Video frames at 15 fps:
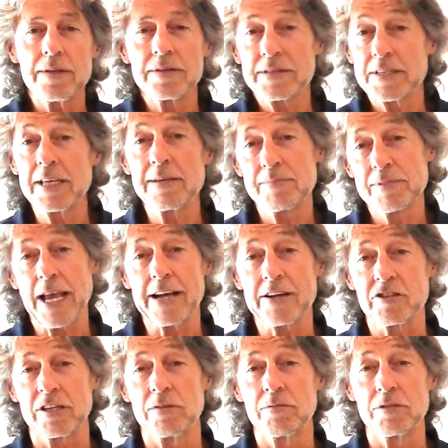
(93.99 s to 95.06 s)
teams
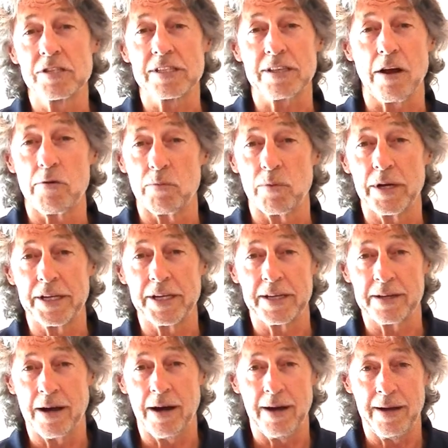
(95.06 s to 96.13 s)
actually will start winning
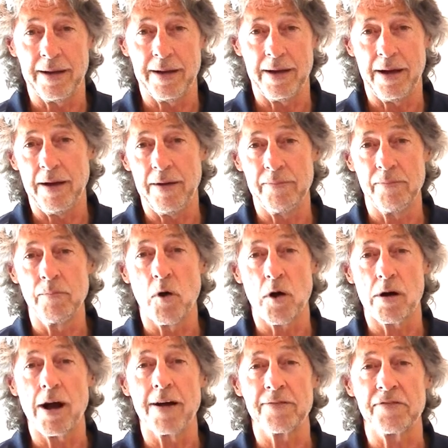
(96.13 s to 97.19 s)
uh, more
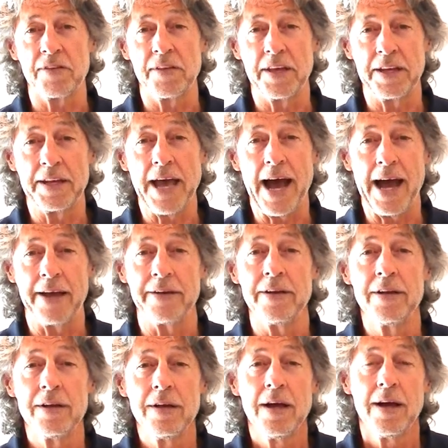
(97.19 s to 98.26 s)
often than not
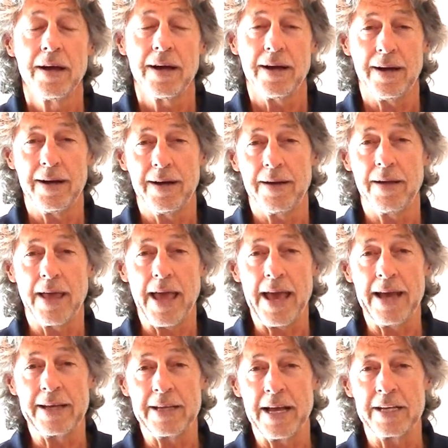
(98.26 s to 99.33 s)
uh,
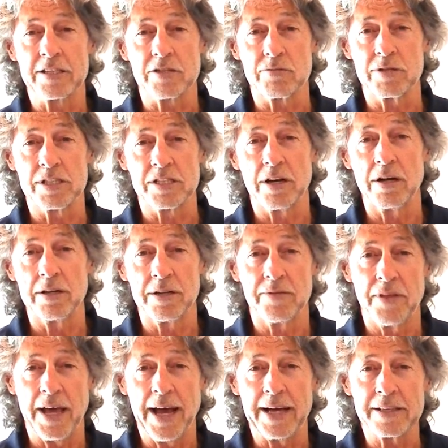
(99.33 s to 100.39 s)
as a result of
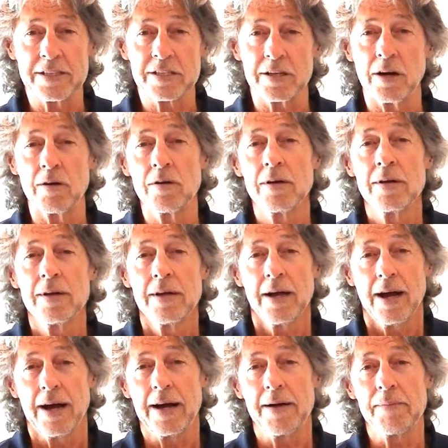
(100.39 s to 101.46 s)
that. So
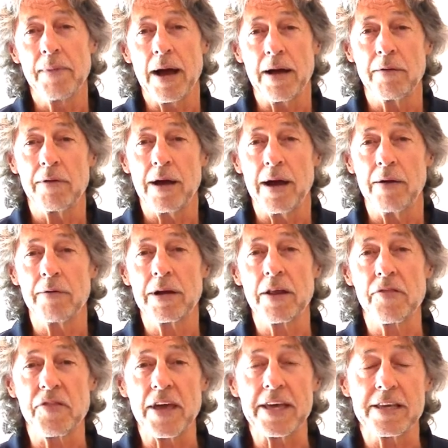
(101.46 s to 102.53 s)
um, I, I want
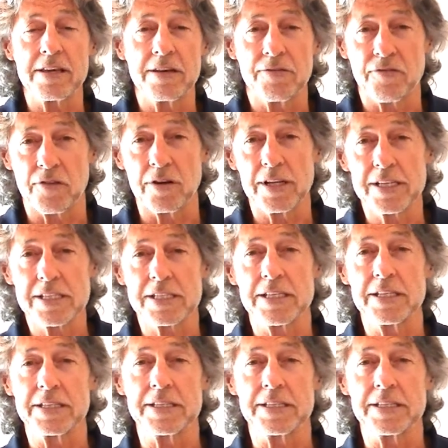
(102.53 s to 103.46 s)
to thank you for listening